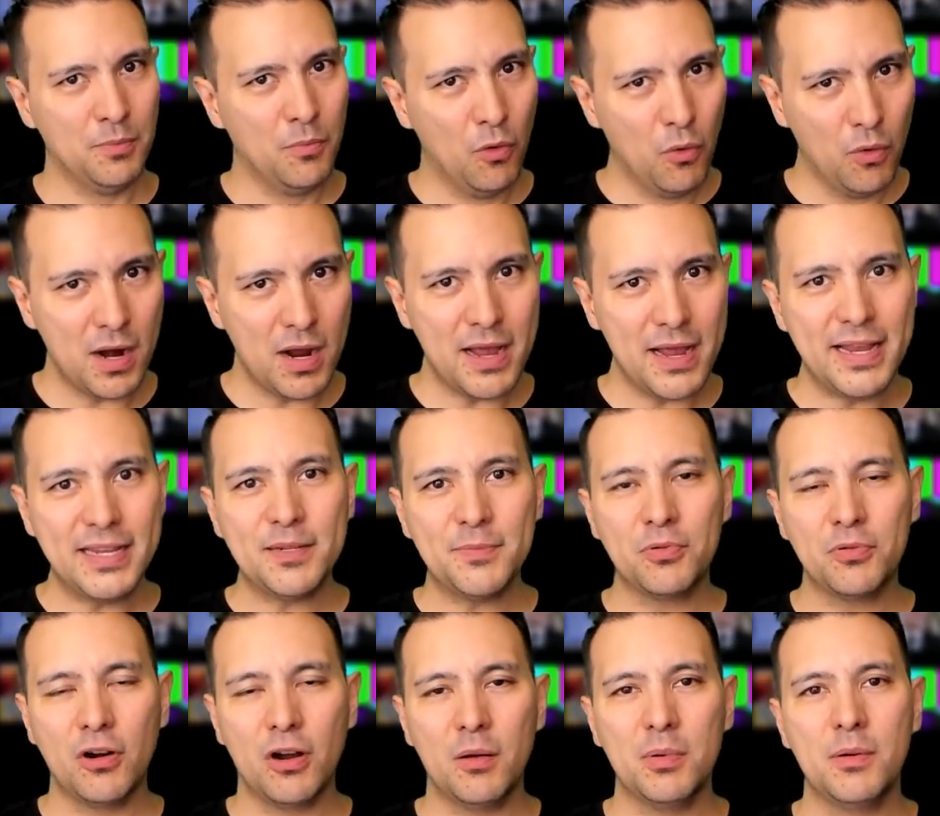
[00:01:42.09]
Mura is a
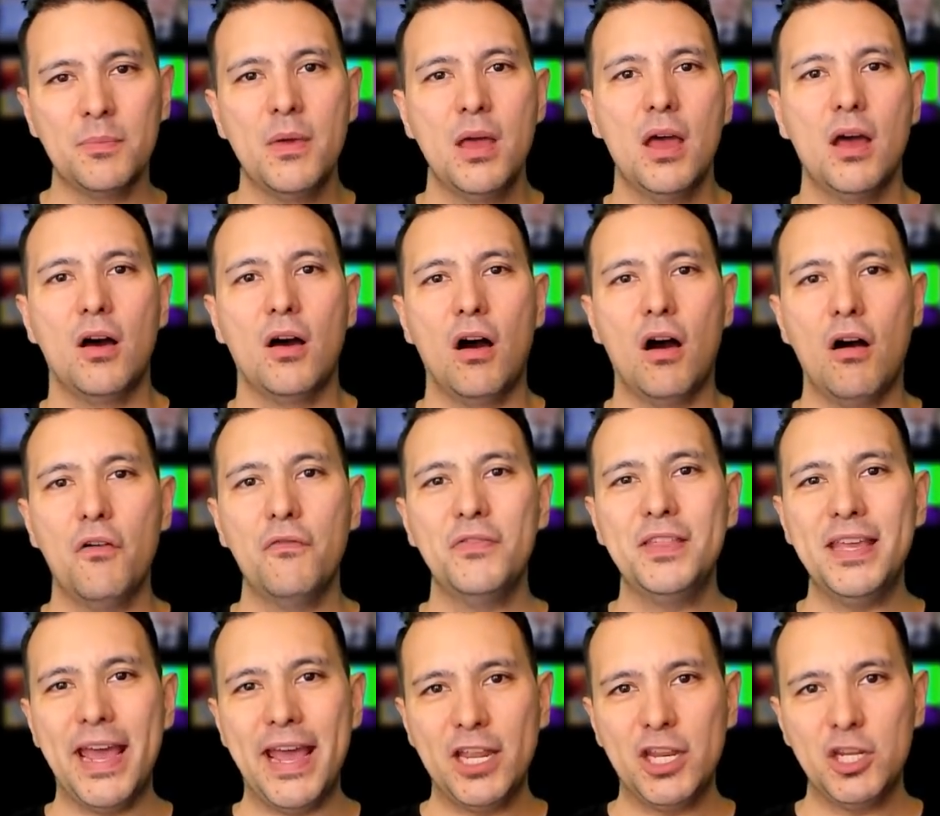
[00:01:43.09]
problem of
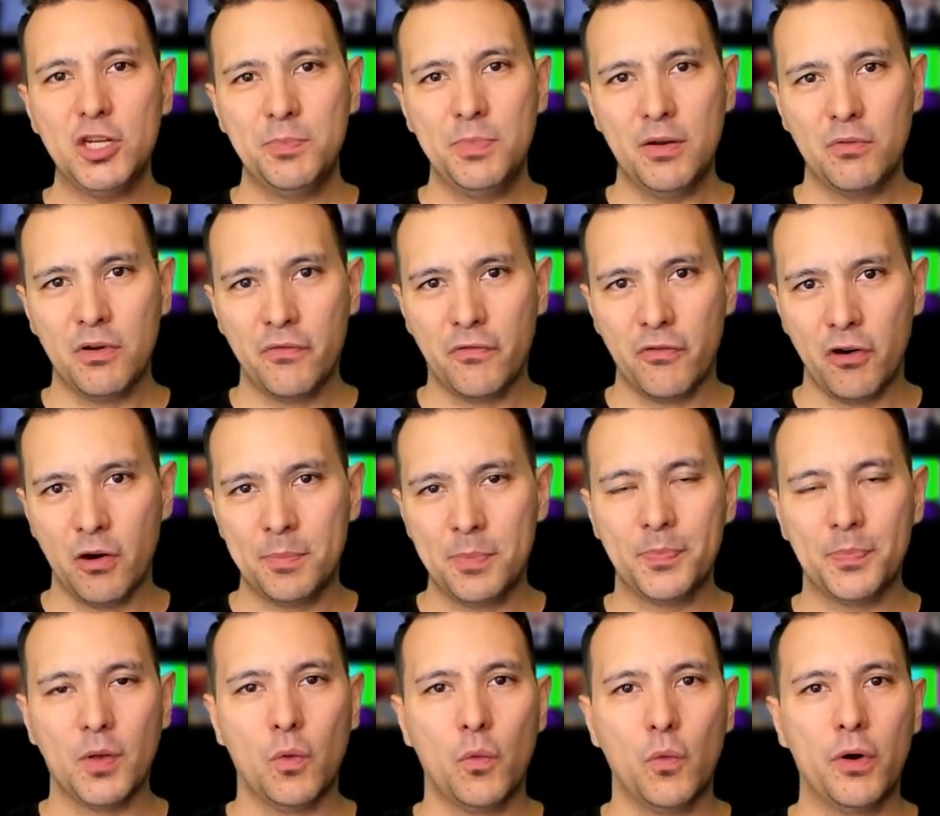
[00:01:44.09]
the HP Reverb
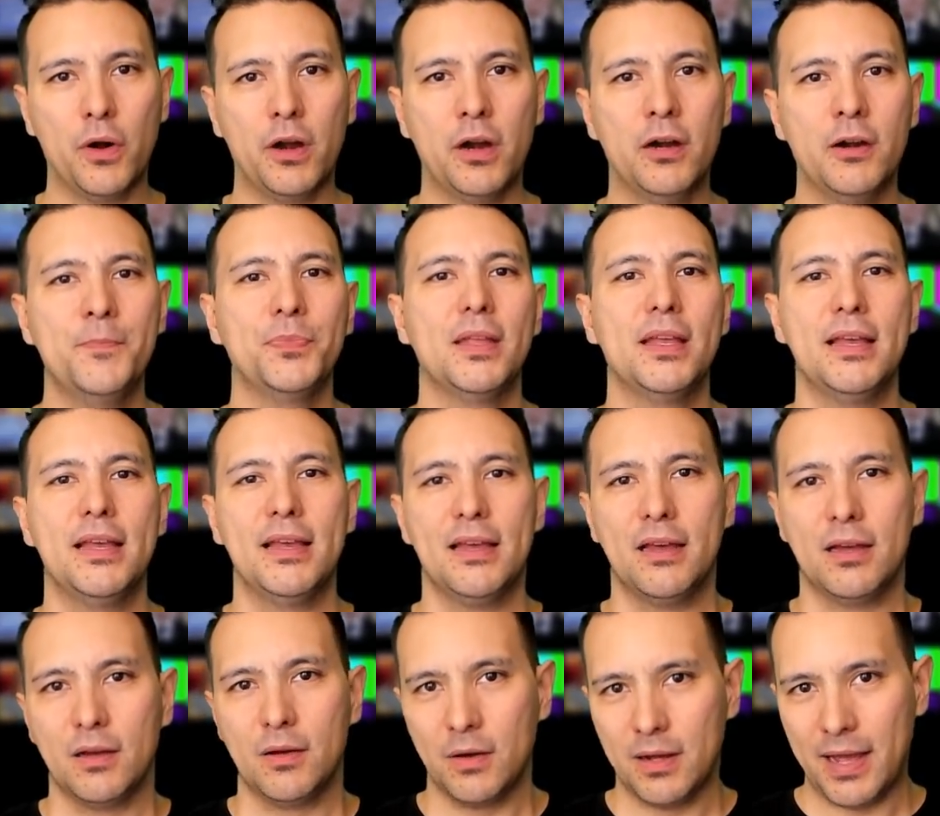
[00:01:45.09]
where
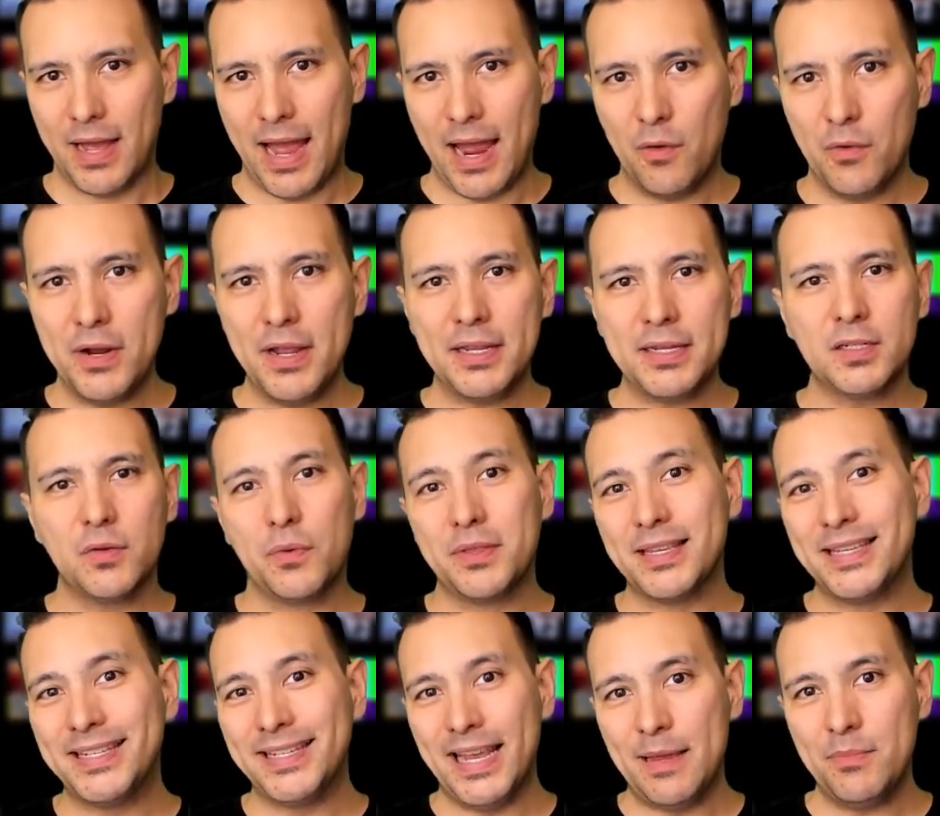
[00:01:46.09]
areas
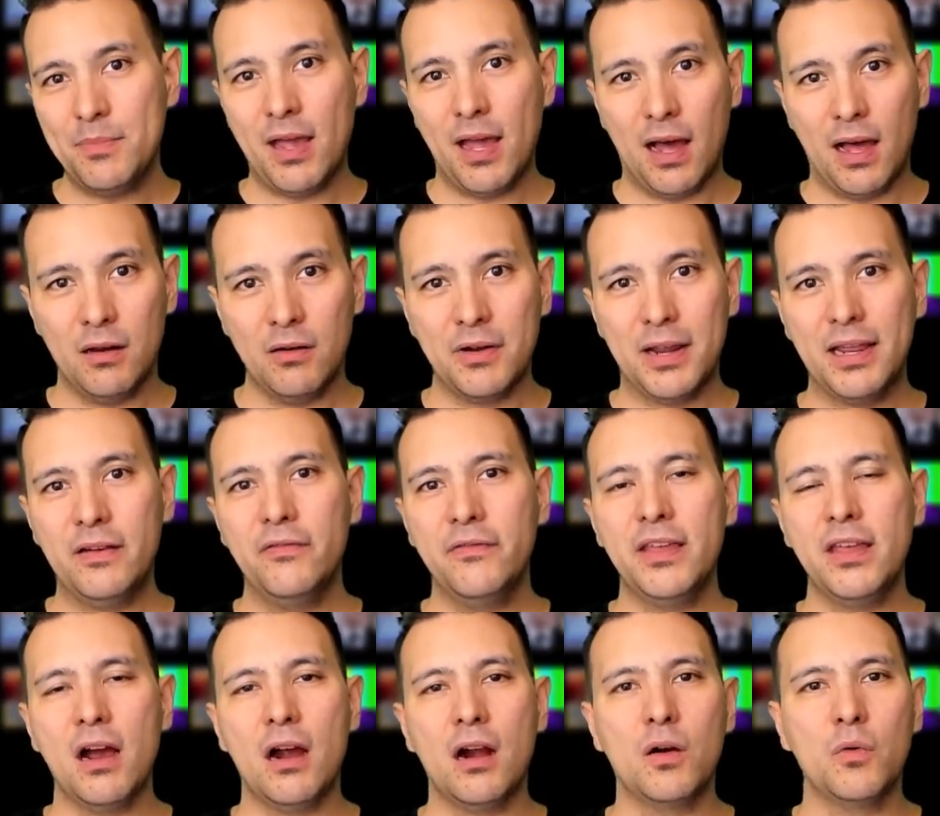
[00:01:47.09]
with the same color in
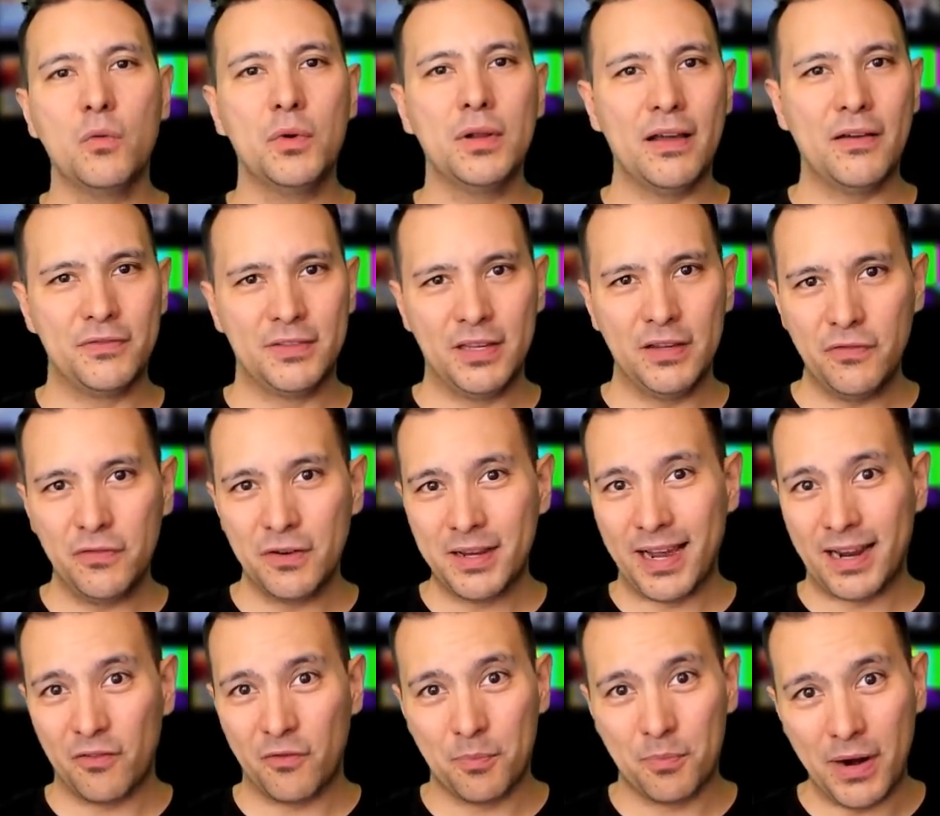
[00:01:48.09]
VR will have different
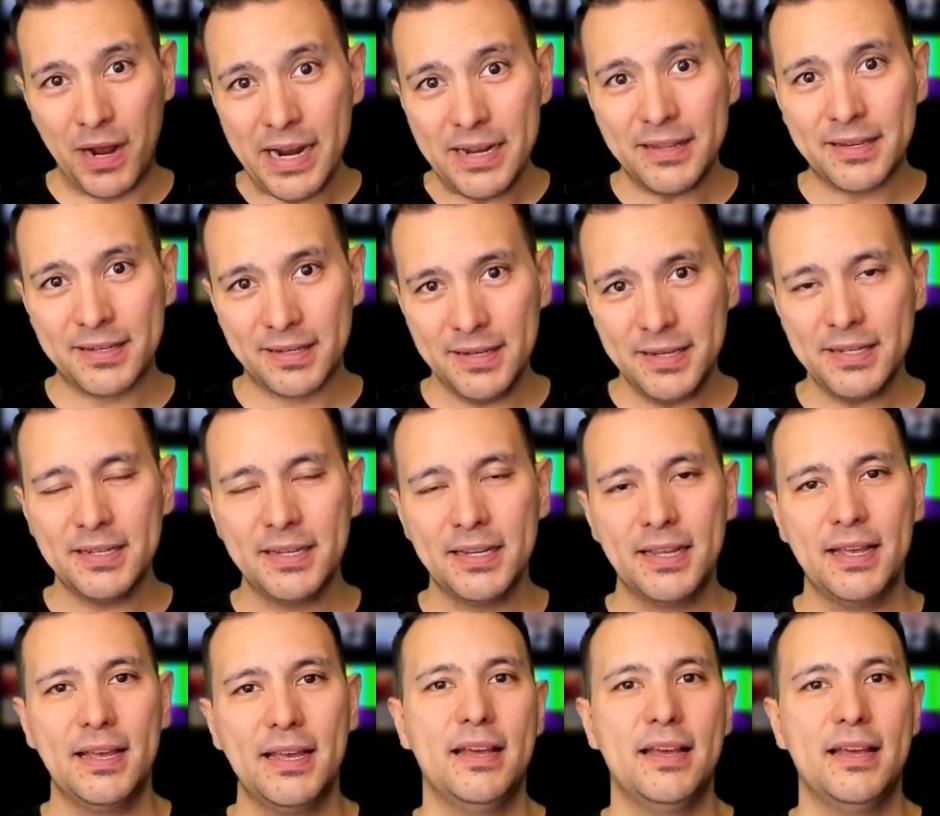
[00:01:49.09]
kind of brightnesses,